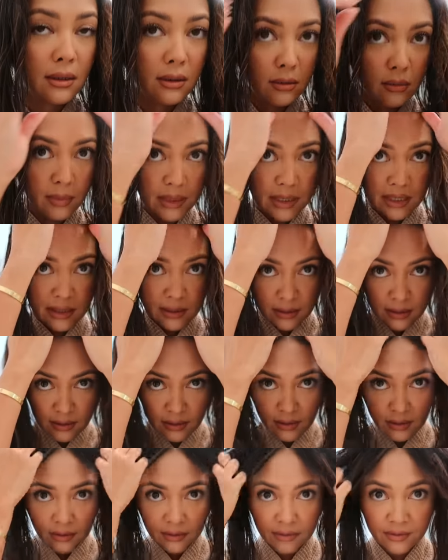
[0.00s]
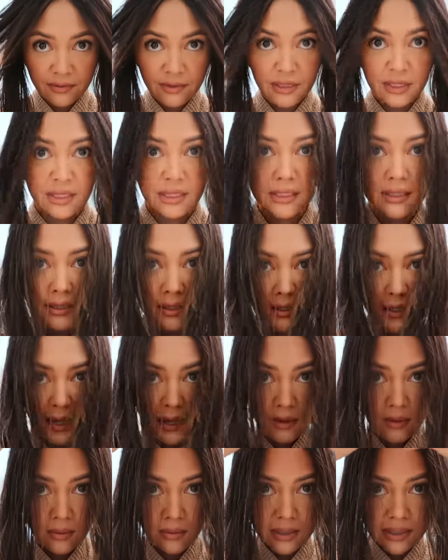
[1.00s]
Oh, but then also first,
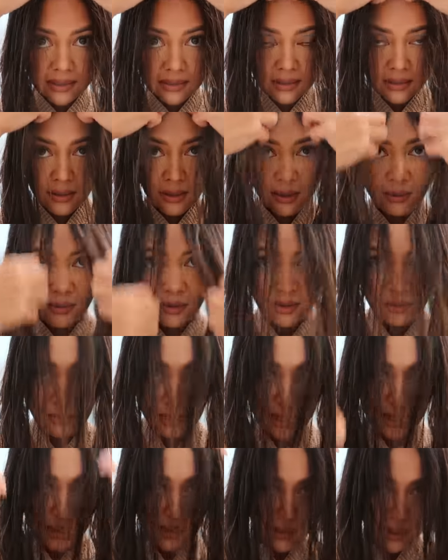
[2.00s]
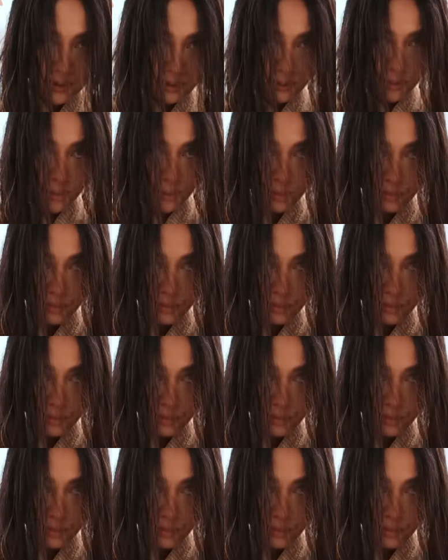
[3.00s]
I always start with my like